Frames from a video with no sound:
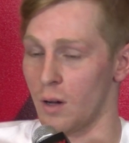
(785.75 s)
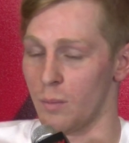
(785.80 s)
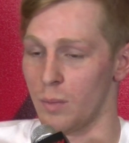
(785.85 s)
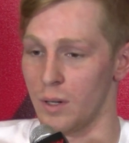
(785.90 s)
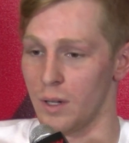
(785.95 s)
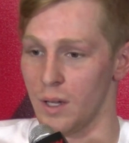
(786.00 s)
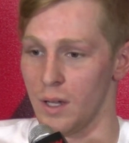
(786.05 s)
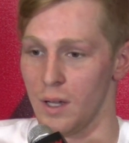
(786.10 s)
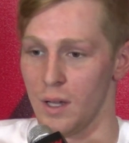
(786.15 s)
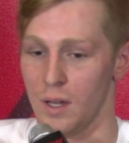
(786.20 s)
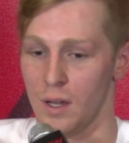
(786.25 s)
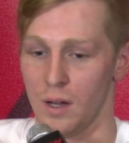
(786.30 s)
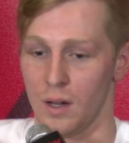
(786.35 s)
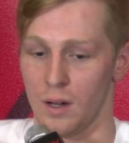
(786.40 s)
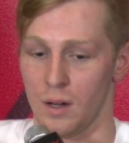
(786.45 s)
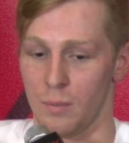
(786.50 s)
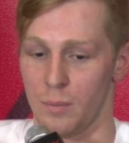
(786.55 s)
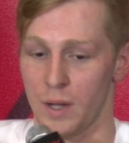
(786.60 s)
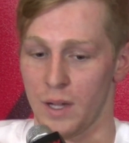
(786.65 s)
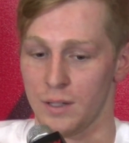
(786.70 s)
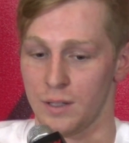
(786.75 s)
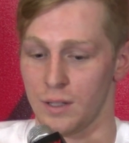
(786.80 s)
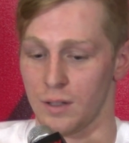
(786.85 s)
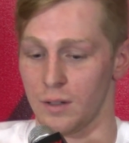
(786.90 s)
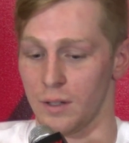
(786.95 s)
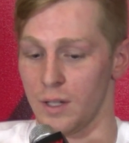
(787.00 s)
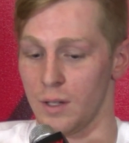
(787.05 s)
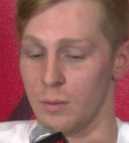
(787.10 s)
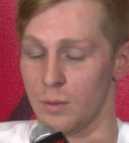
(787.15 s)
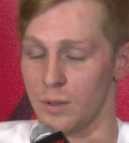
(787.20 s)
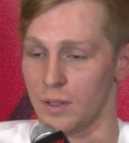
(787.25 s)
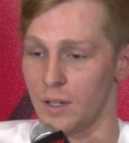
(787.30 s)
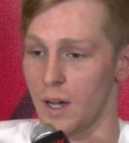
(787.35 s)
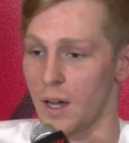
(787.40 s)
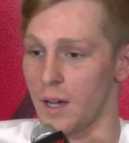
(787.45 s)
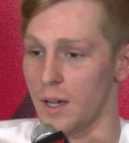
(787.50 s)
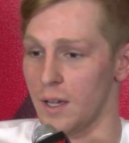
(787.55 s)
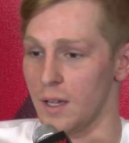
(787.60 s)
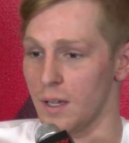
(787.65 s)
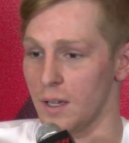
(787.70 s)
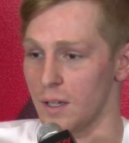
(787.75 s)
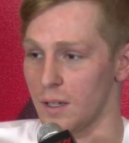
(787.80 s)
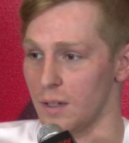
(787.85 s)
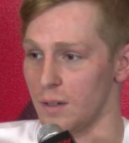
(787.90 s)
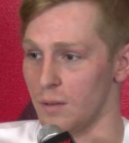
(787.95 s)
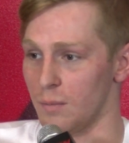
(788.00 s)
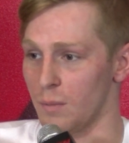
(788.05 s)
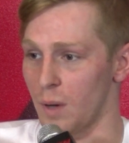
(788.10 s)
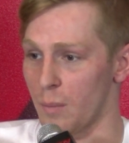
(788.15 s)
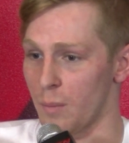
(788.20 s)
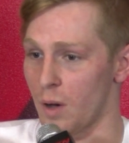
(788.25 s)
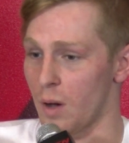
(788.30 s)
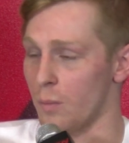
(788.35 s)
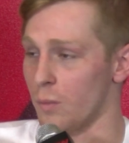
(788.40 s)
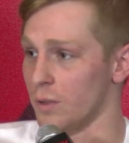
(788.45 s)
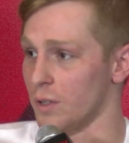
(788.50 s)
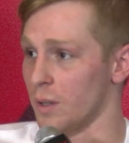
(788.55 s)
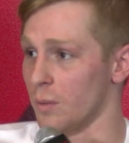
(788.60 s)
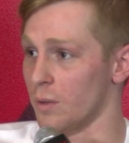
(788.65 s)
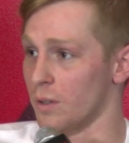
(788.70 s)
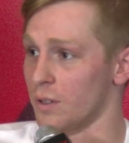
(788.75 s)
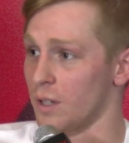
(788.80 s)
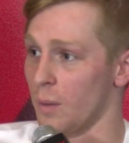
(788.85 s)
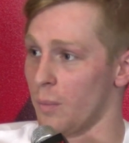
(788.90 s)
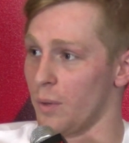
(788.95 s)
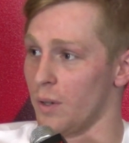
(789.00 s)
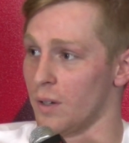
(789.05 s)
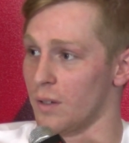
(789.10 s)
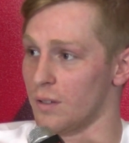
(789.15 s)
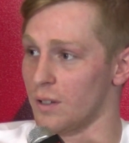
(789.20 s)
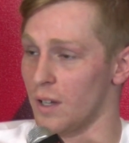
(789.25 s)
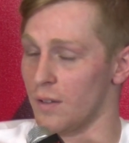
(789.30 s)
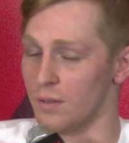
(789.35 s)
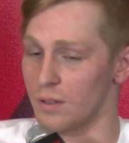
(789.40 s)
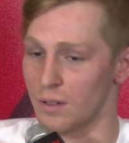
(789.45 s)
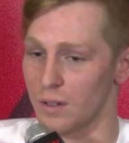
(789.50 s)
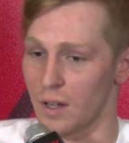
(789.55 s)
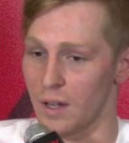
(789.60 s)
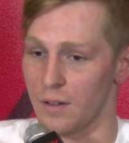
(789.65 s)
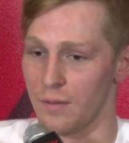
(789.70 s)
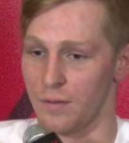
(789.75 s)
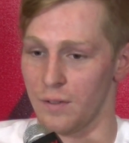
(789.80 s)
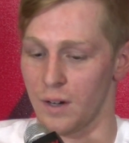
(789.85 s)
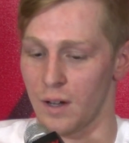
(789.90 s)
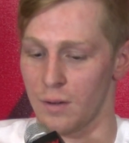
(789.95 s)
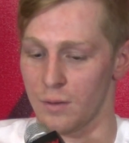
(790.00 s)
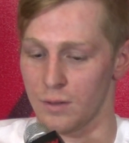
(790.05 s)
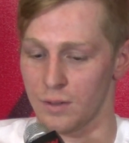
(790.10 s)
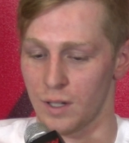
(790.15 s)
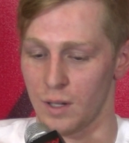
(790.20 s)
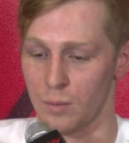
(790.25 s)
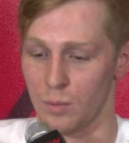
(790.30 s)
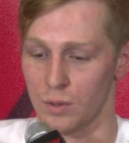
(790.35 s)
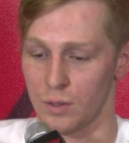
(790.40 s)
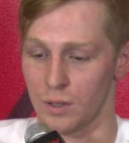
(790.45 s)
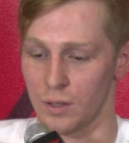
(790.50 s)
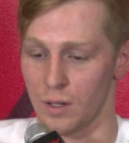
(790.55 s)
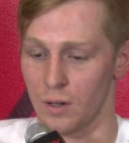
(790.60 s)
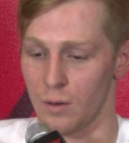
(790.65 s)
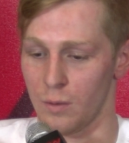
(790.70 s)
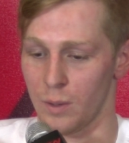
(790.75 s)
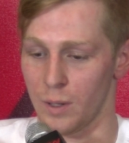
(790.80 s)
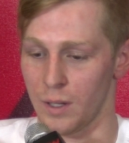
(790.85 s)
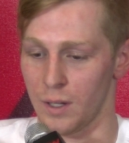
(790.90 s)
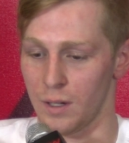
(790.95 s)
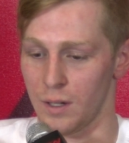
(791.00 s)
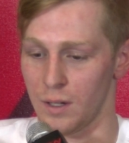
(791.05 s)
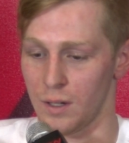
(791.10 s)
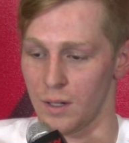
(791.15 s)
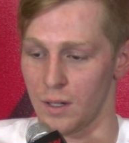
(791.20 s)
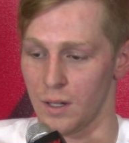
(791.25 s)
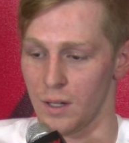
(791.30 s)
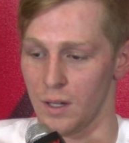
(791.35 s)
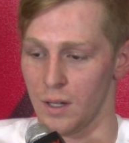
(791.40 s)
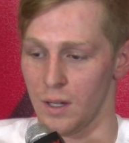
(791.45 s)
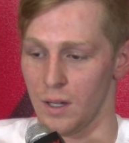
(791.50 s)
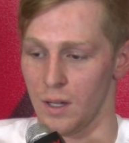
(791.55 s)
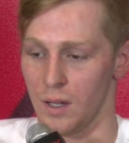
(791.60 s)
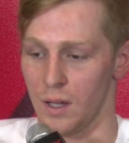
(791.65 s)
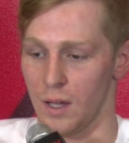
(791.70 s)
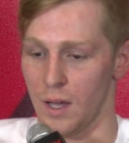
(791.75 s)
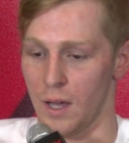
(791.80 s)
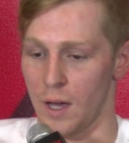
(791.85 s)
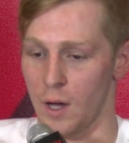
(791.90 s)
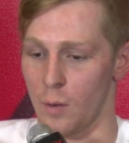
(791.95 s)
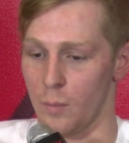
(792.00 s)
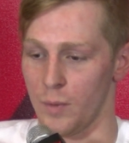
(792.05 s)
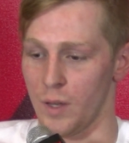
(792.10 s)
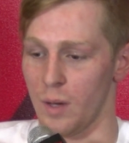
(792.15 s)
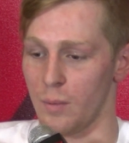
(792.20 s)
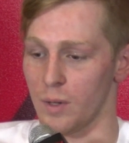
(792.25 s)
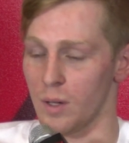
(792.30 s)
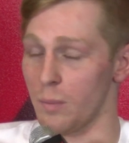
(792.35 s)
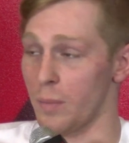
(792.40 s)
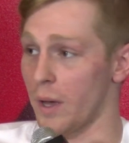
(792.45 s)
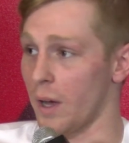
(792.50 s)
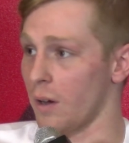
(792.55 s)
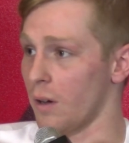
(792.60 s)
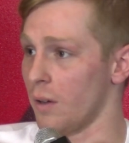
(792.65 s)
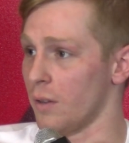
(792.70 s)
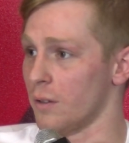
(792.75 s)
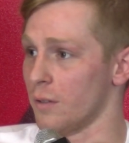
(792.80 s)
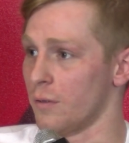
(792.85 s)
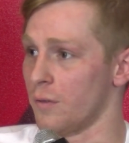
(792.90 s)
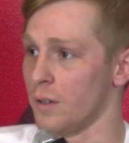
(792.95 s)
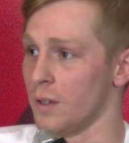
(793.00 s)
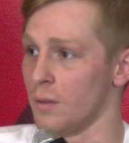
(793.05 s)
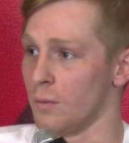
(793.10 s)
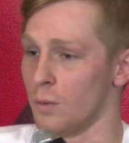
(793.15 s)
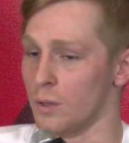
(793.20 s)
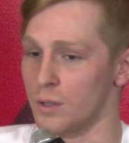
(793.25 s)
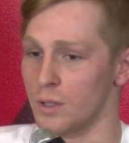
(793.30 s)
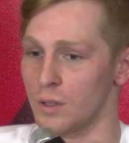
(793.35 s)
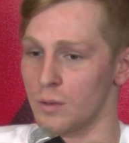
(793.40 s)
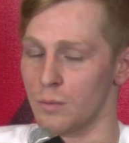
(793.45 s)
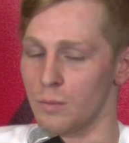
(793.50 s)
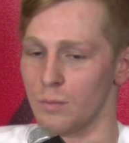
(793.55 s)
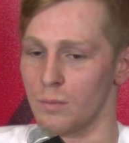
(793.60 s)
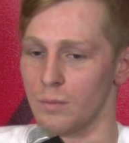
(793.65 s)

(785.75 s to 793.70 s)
But uh, basically, he was dying, and my mom was able to step in and save his life, and I was able to go in and help them get back on their feet, which is